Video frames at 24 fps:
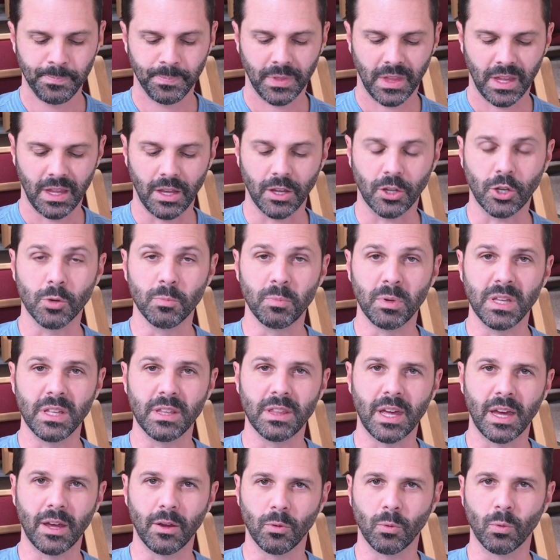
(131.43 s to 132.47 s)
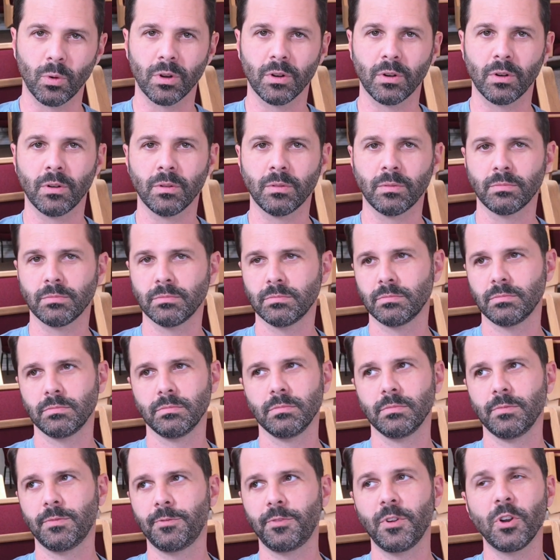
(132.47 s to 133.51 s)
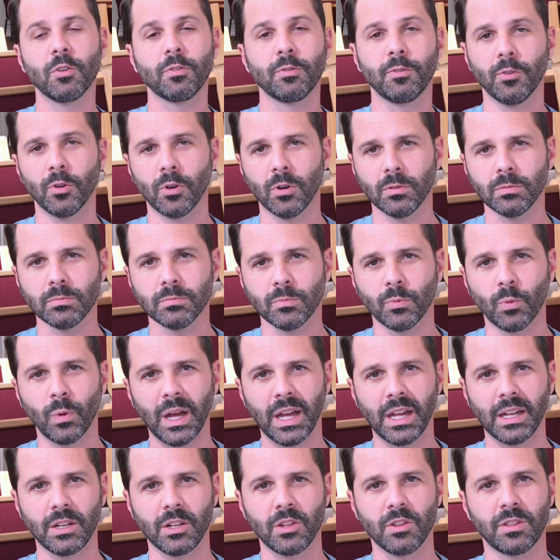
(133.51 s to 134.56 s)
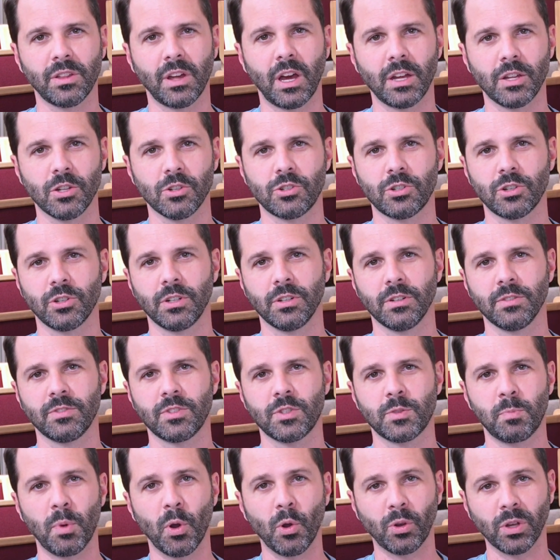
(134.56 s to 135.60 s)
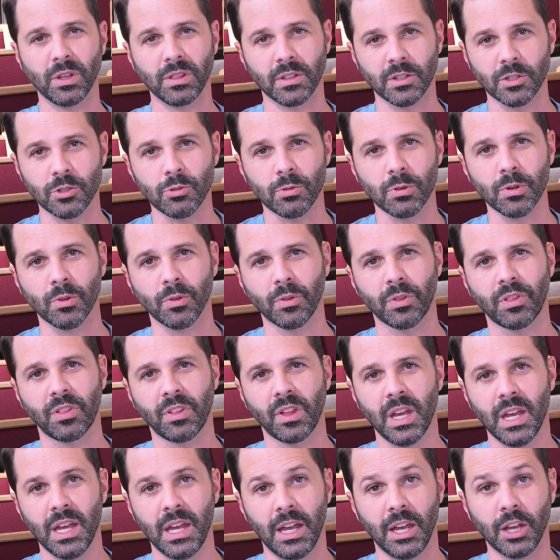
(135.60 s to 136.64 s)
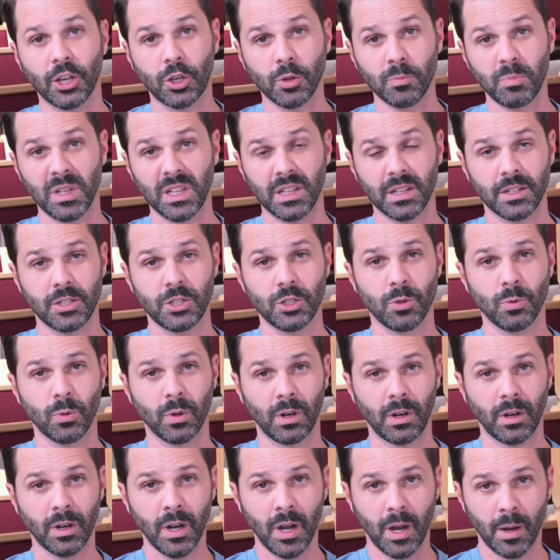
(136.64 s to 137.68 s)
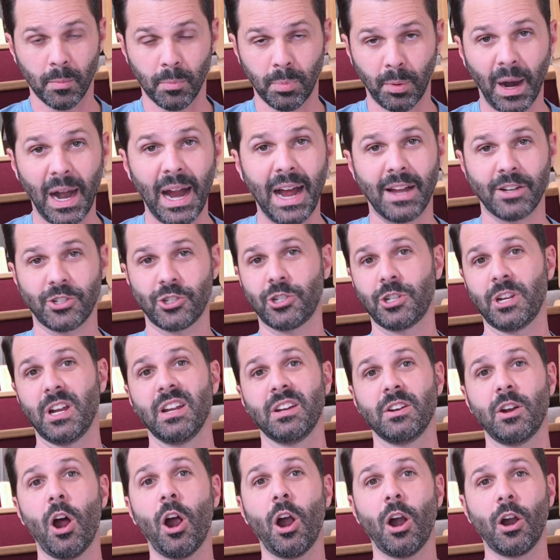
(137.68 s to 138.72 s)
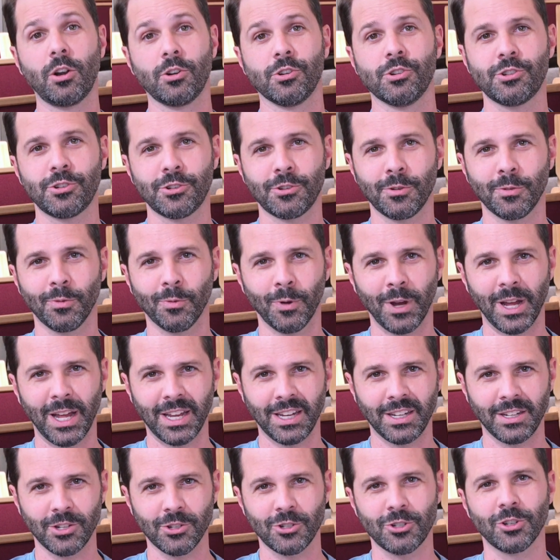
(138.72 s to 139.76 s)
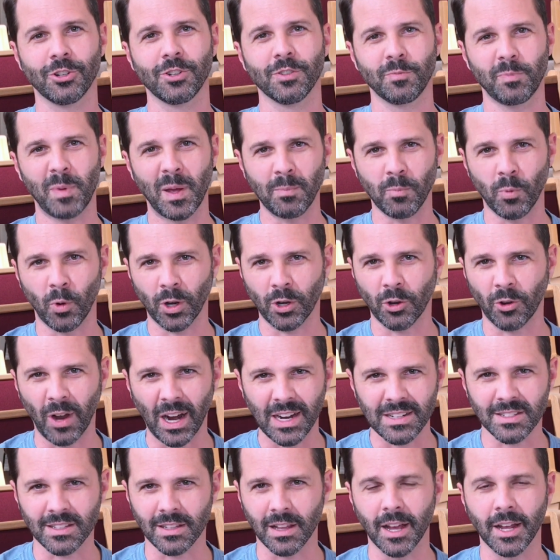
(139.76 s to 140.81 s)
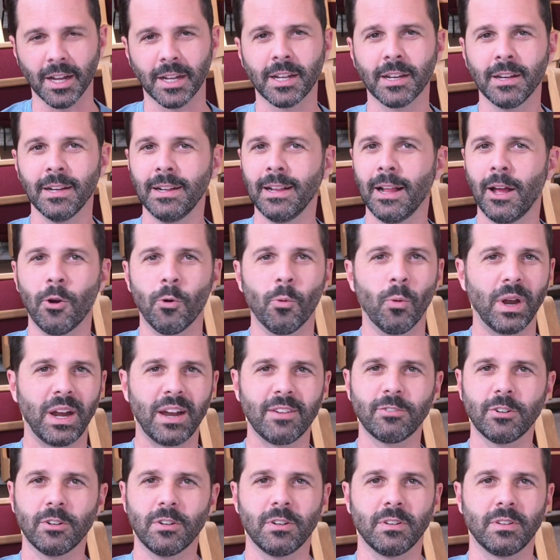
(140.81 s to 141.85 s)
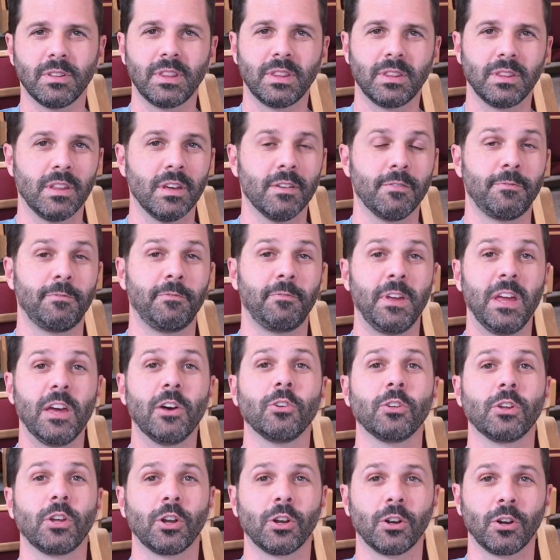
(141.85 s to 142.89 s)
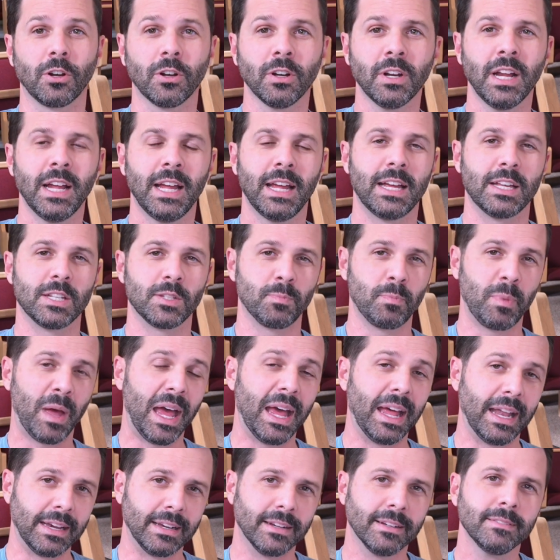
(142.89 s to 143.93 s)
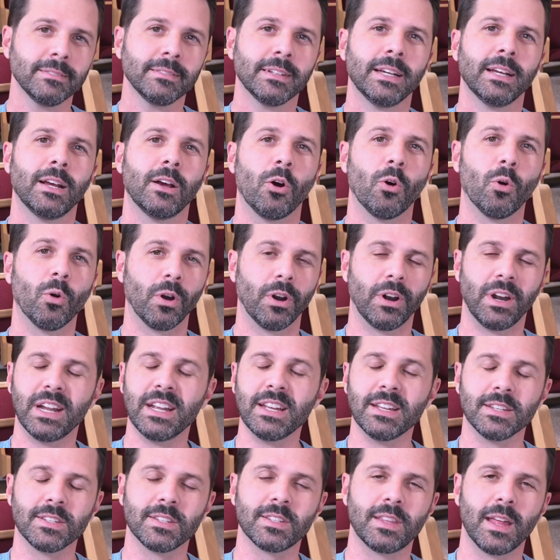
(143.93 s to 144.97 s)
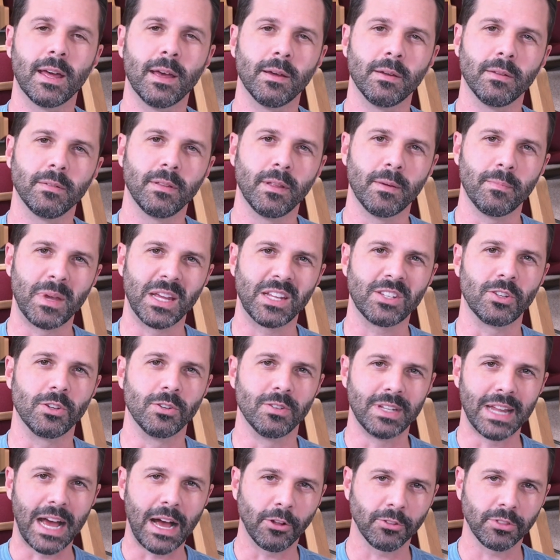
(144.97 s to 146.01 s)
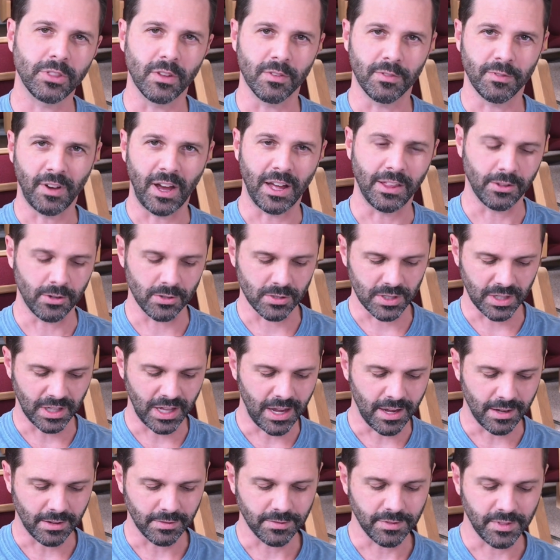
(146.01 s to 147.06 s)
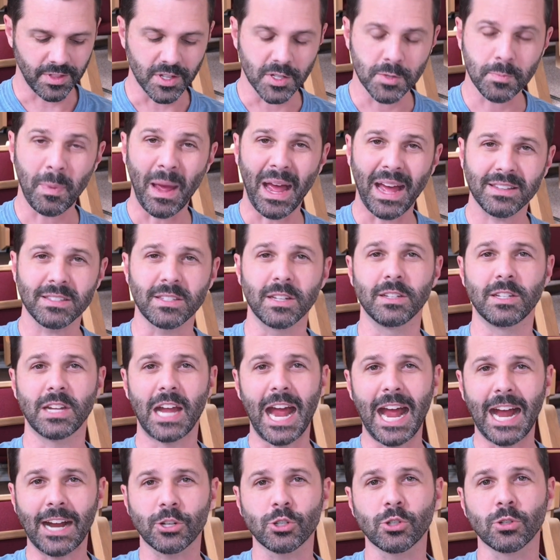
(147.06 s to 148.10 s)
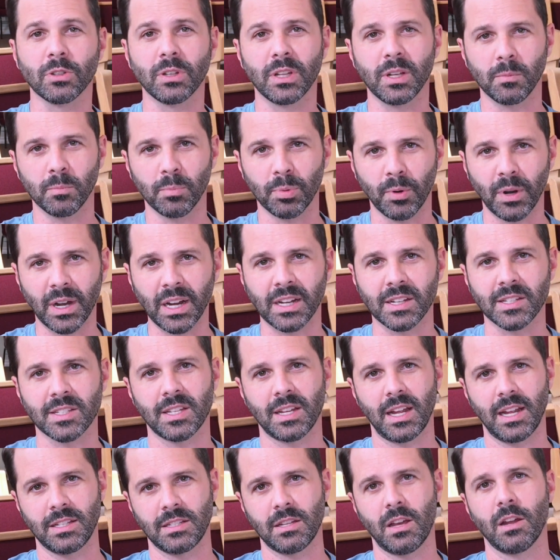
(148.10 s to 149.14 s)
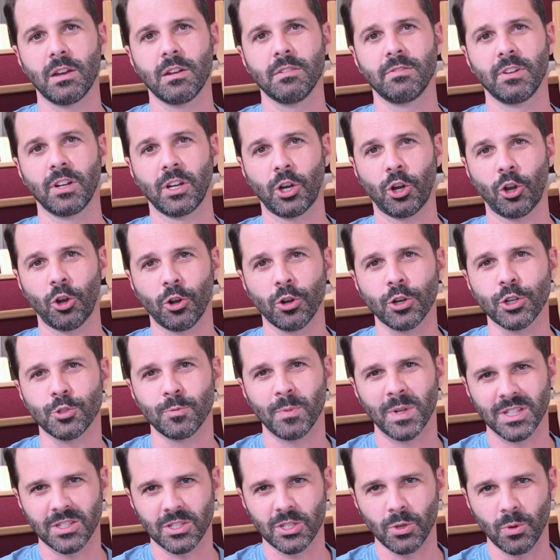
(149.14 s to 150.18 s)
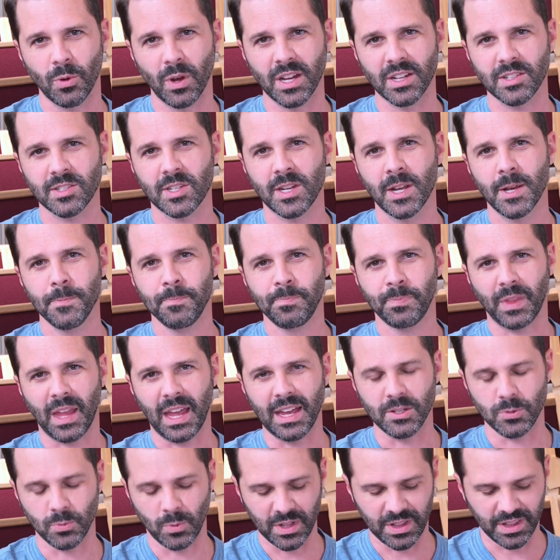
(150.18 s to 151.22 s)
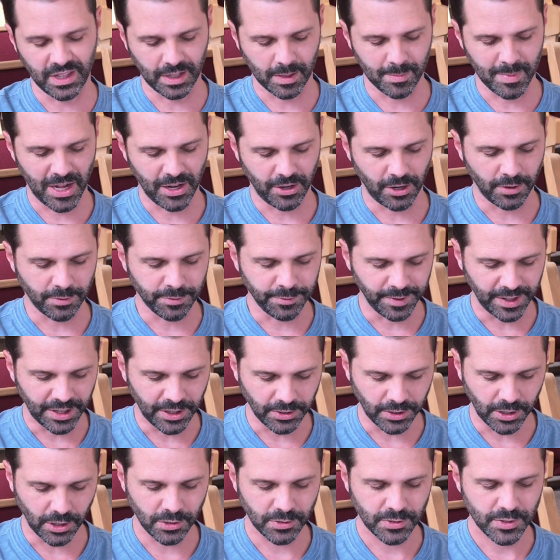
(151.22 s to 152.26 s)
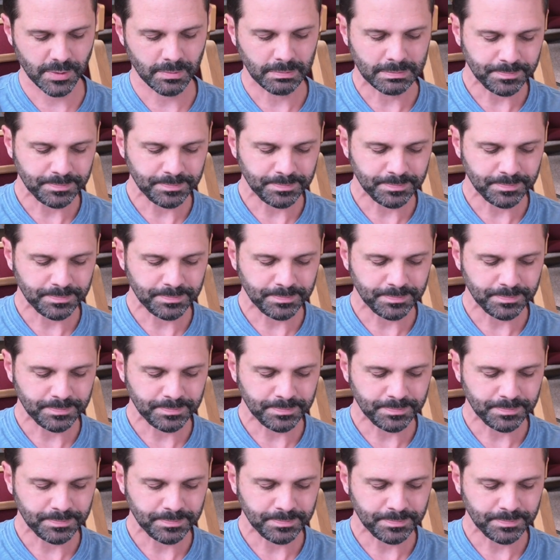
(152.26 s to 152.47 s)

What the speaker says: It could be that we're fearful when you thought you should have spoken the truth. It could be that you were brash and harsh when you should have been more Christ-like. Whatever the failure has been or is that makes you doubt the Father's love, this passage actually brings a ton of encouragement to us as we think about our failures.